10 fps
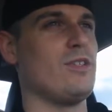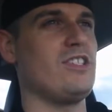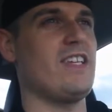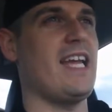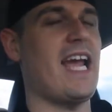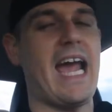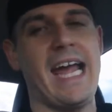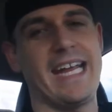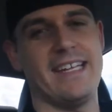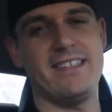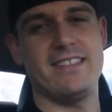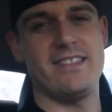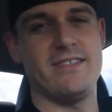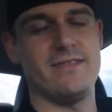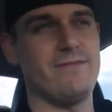which is a
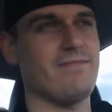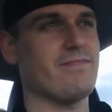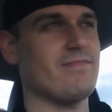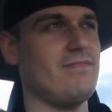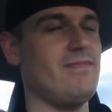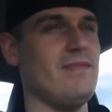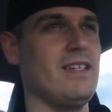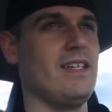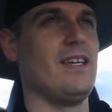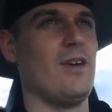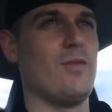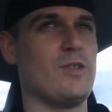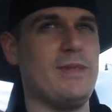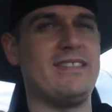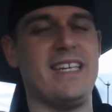agonist,
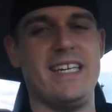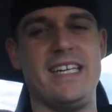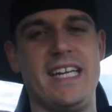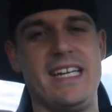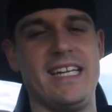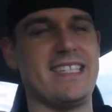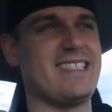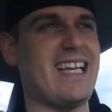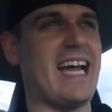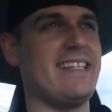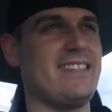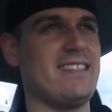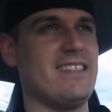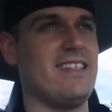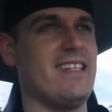which means that it
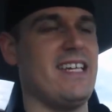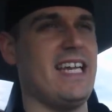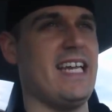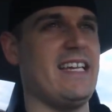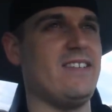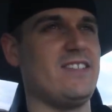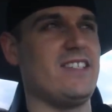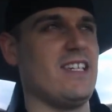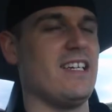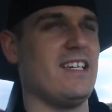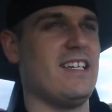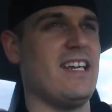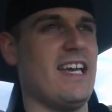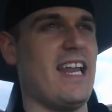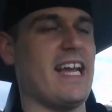excites. It is
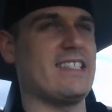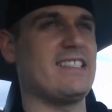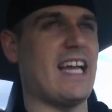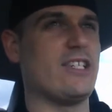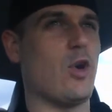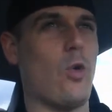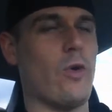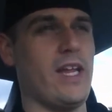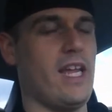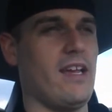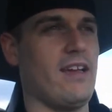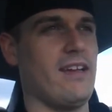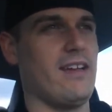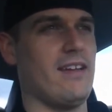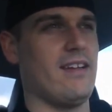an excitatory
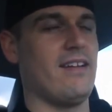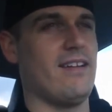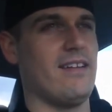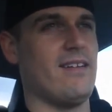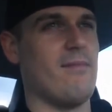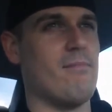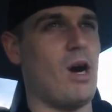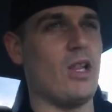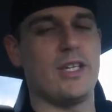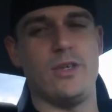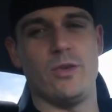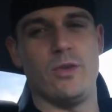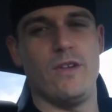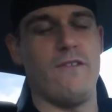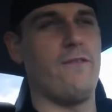
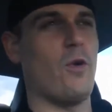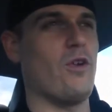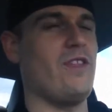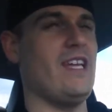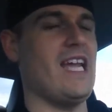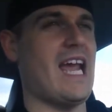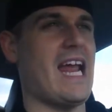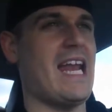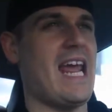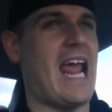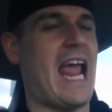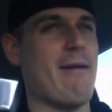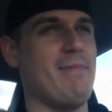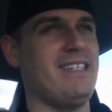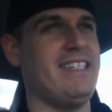molecule for the
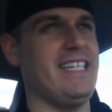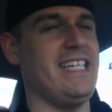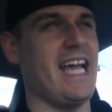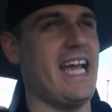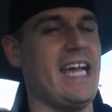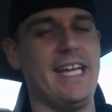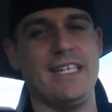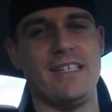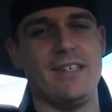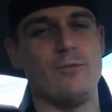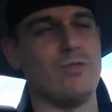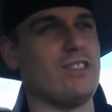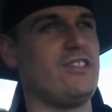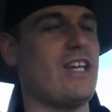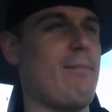NMDA
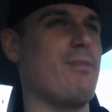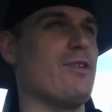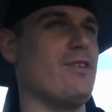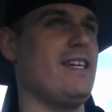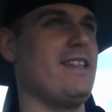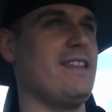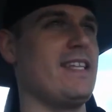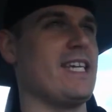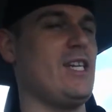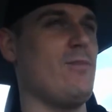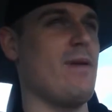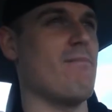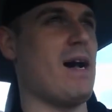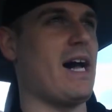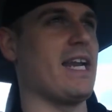receptor in the
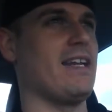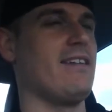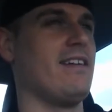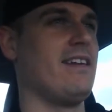human body.